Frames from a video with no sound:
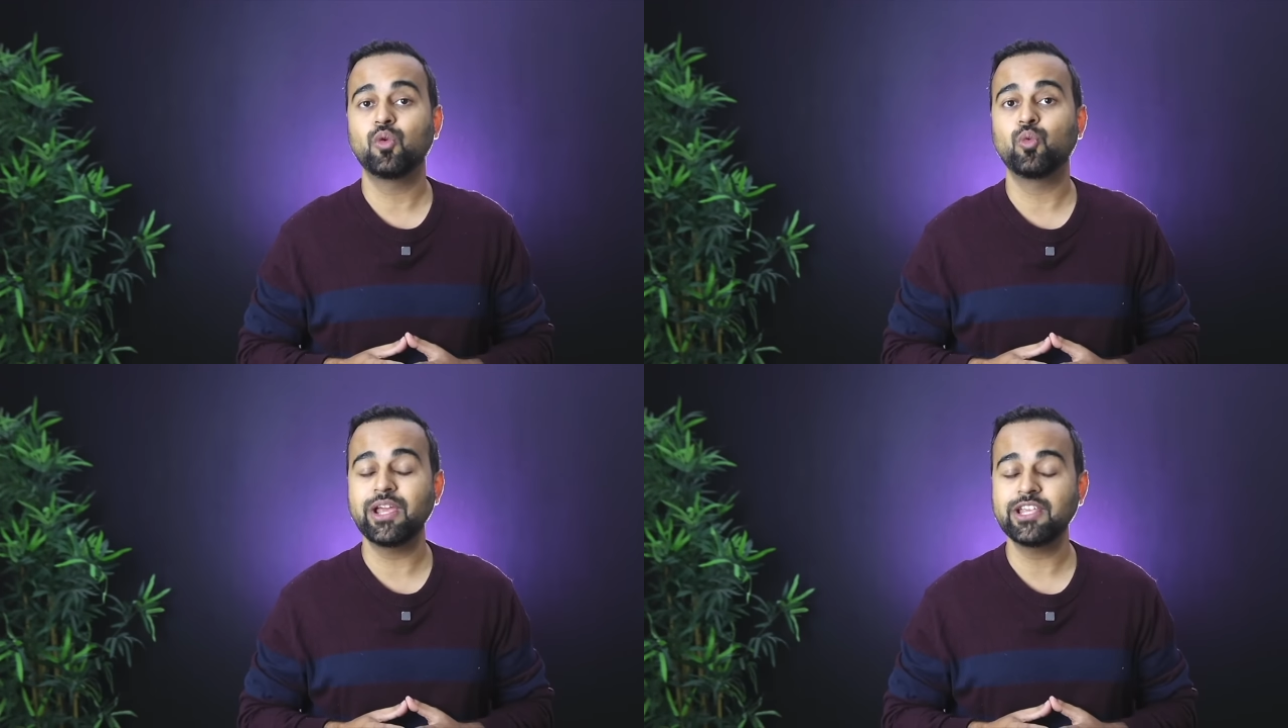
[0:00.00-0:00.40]

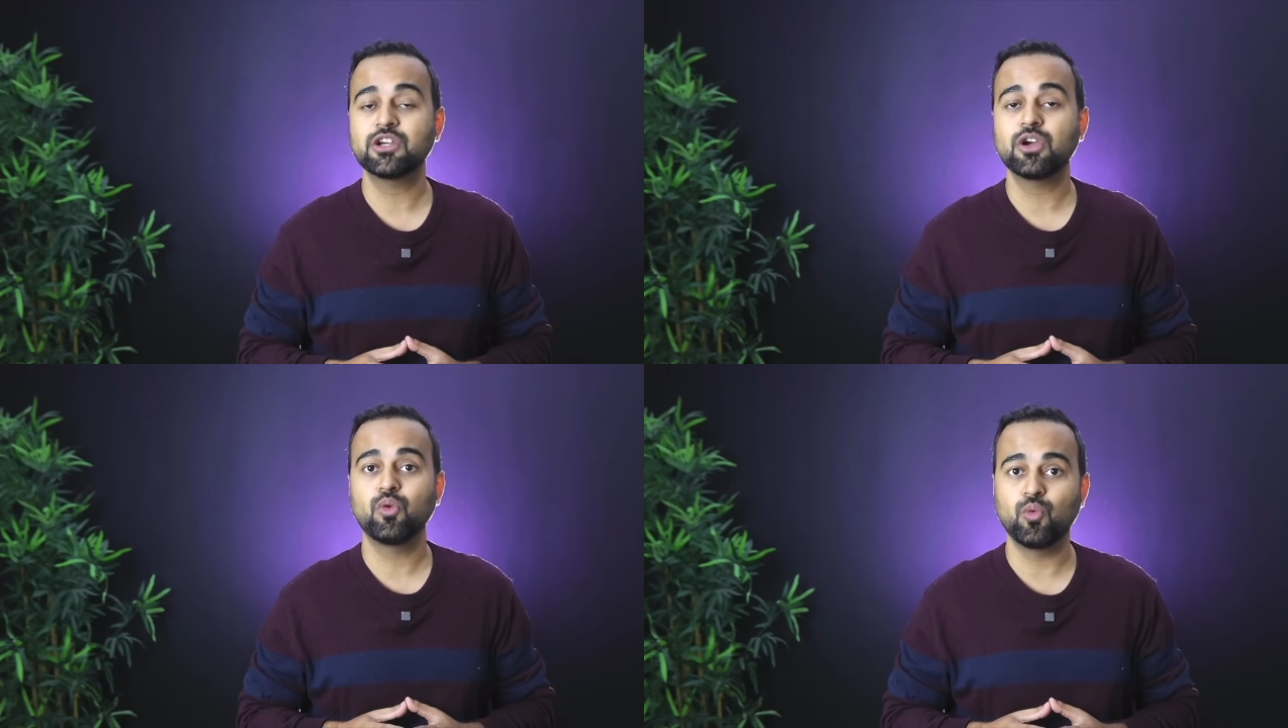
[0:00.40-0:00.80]

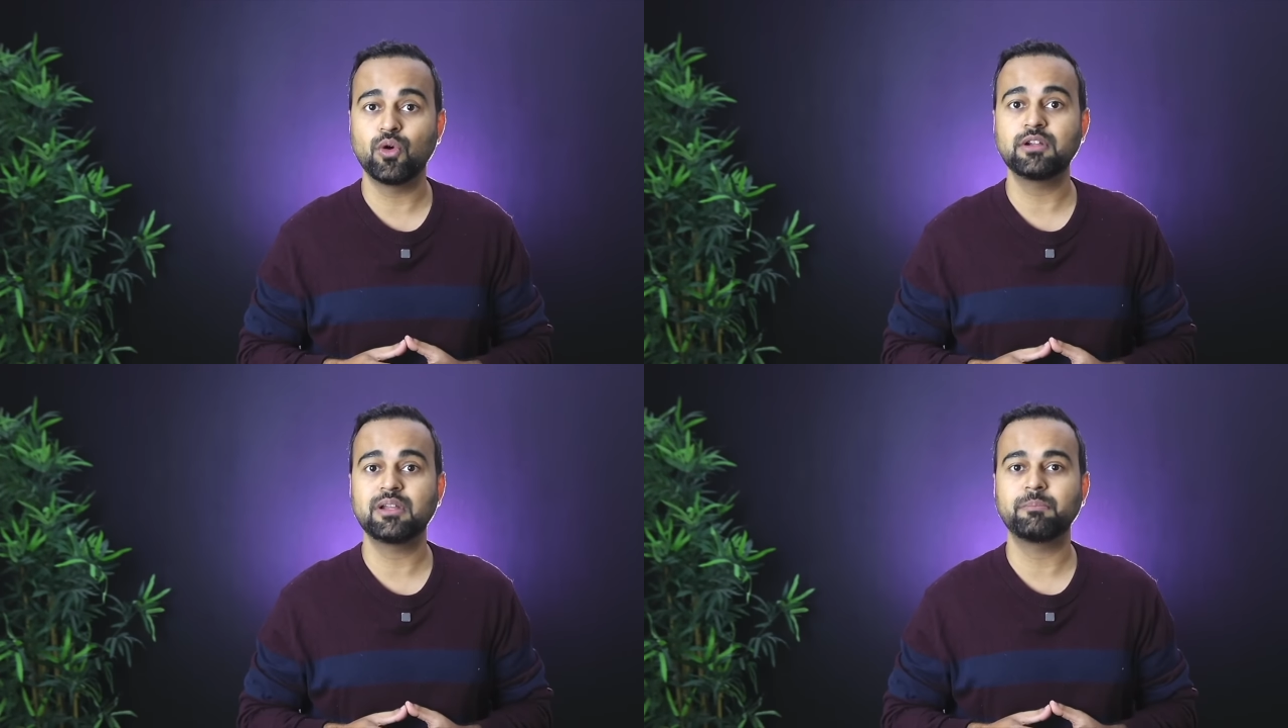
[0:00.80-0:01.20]
which
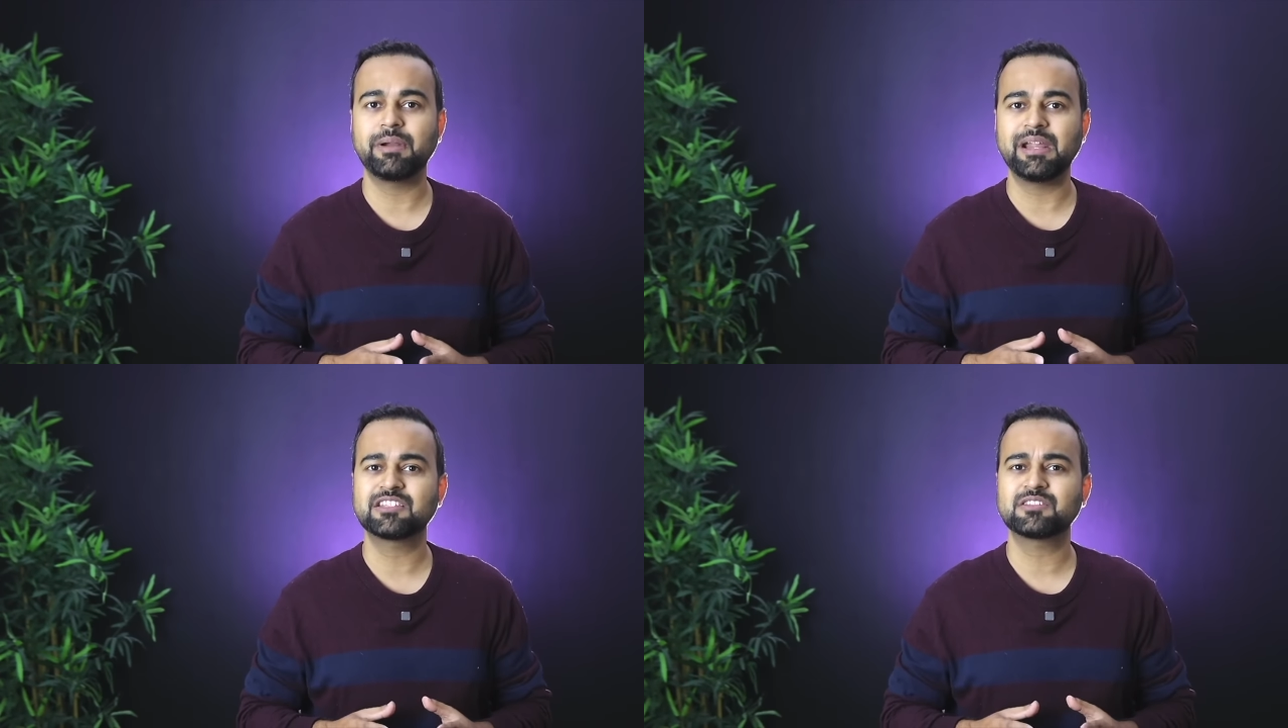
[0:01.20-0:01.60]
would
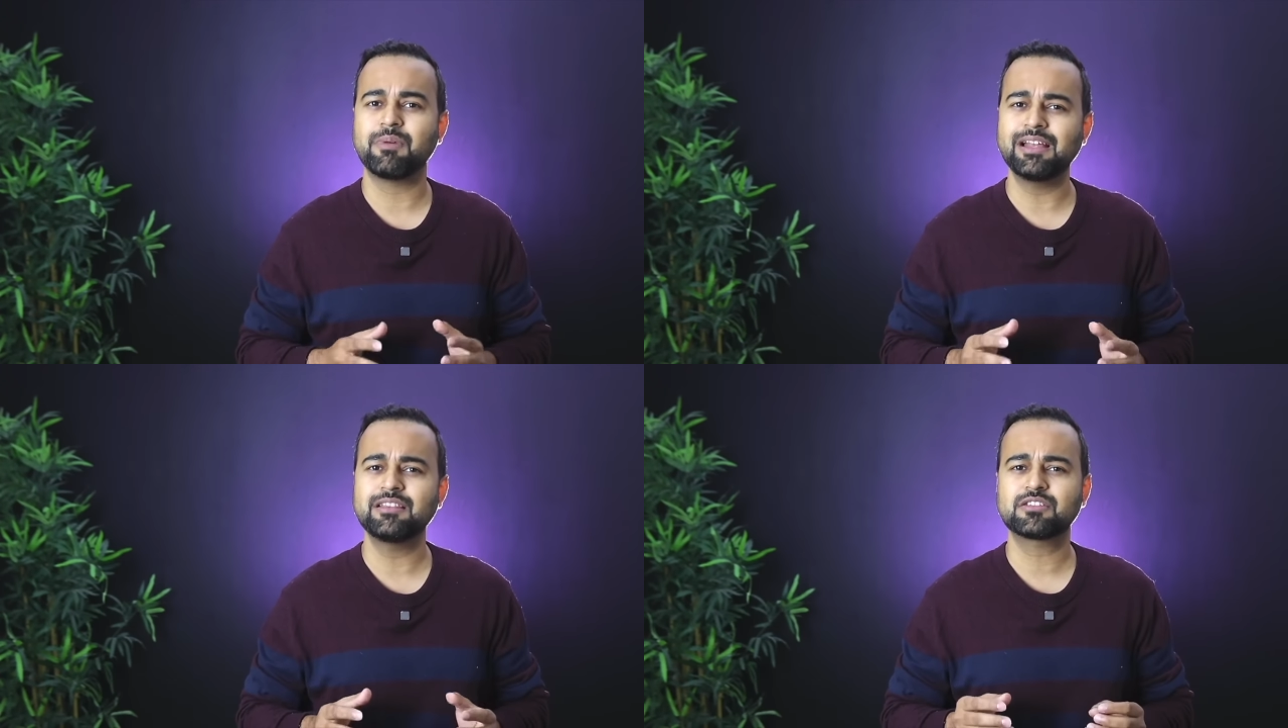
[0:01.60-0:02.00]
bring
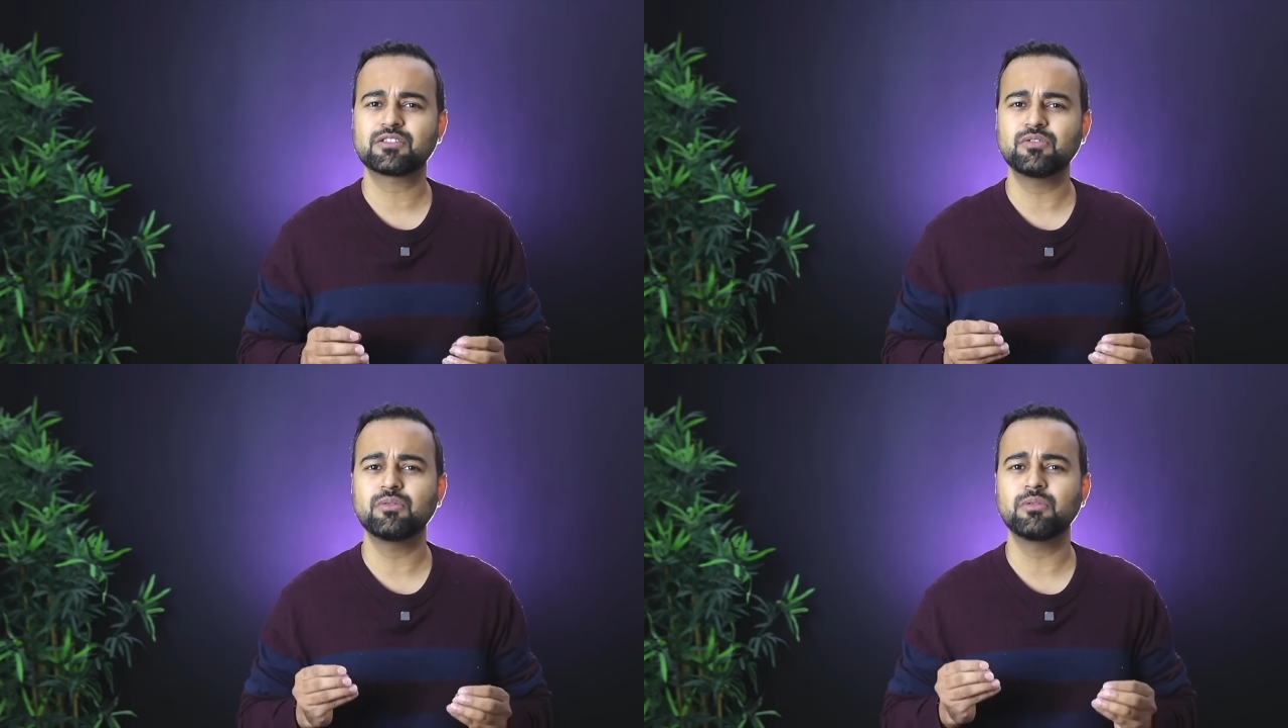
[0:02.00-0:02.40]
smiles
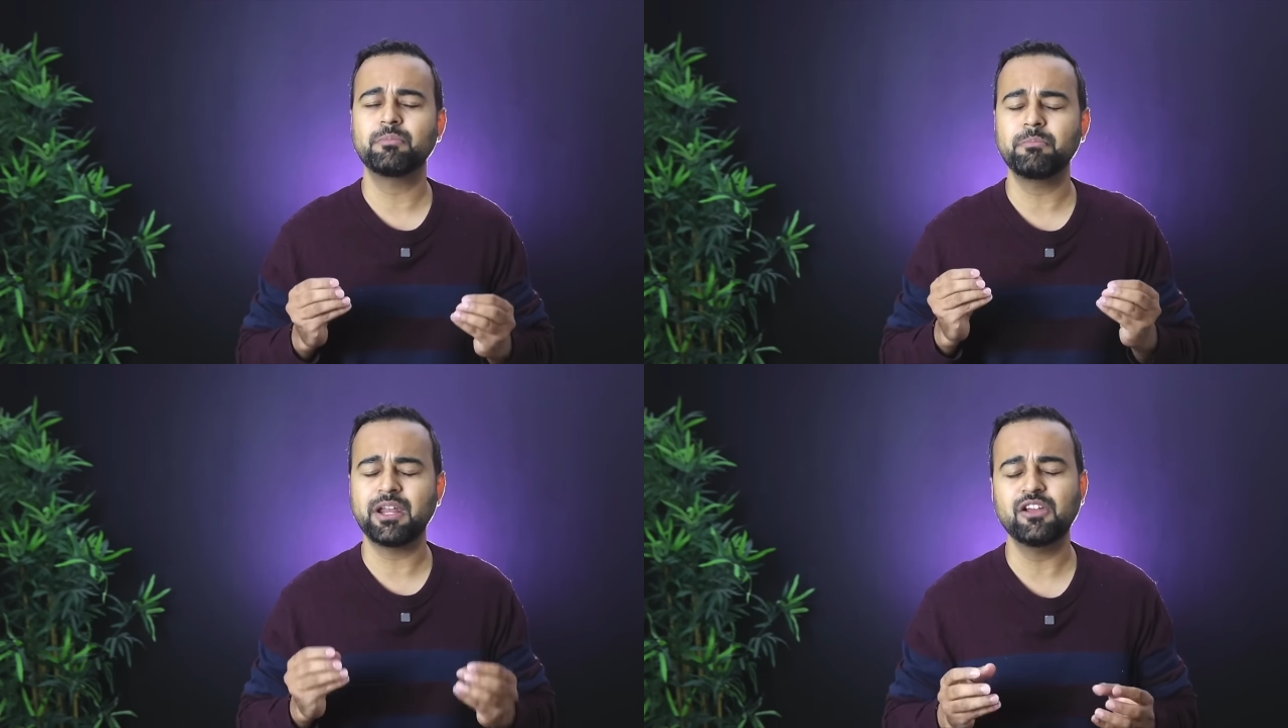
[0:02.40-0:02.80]
to
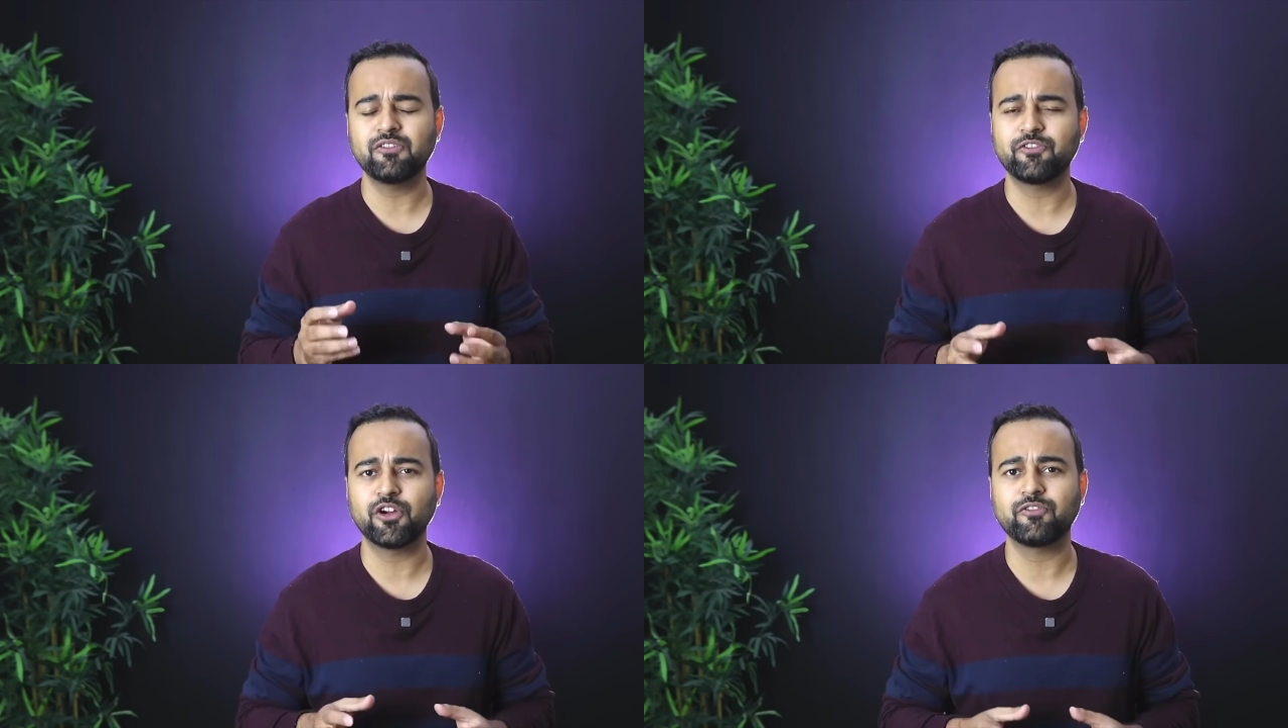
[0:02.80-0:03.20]
many
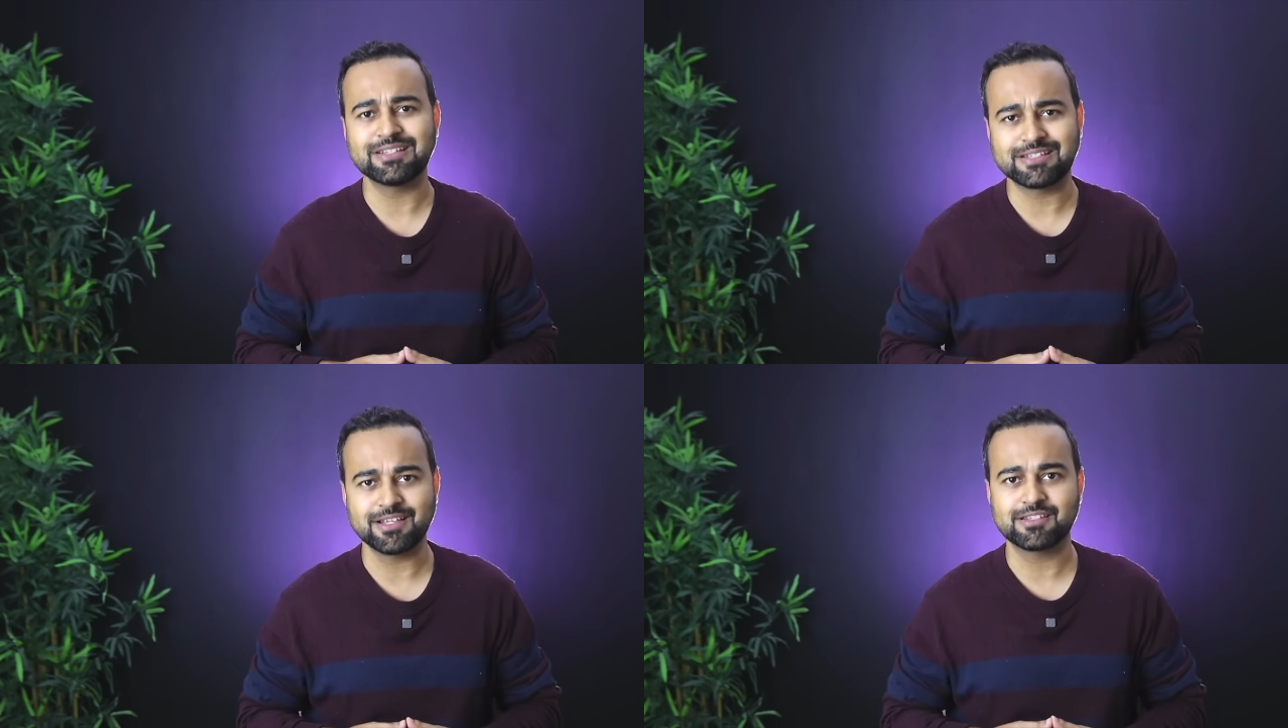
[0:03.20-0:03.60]
of your
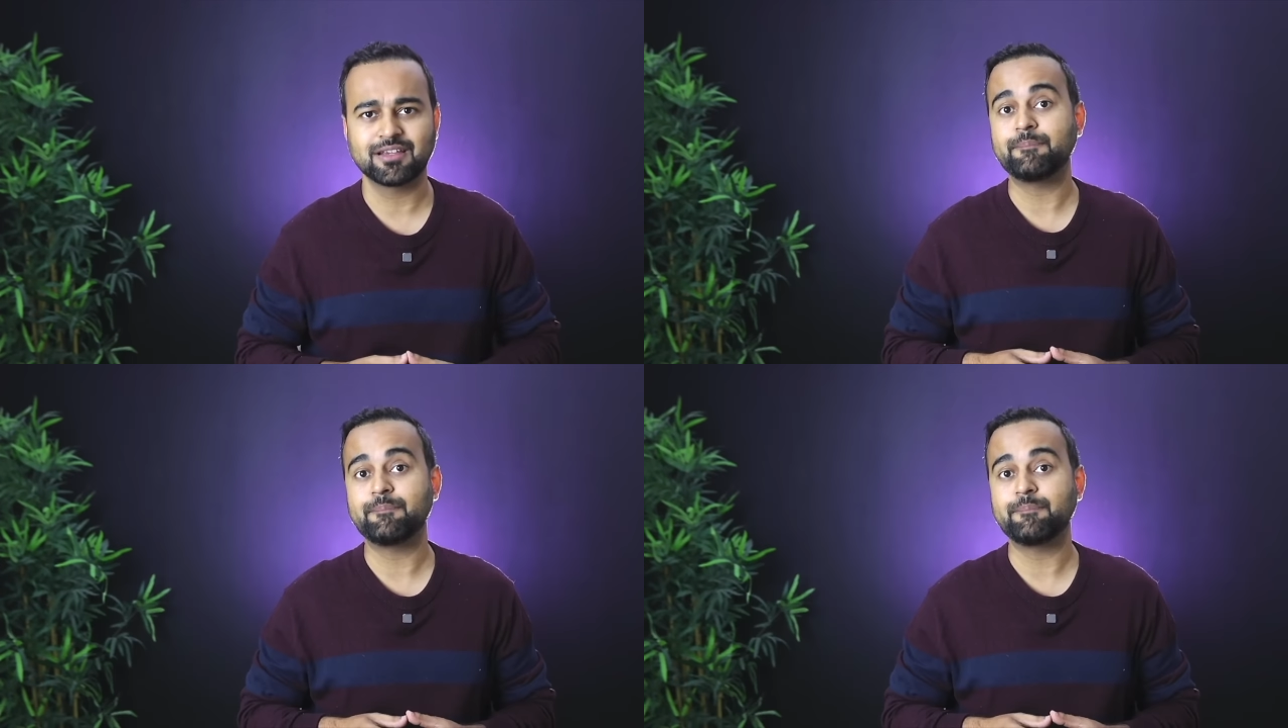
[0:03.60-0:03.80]
faces.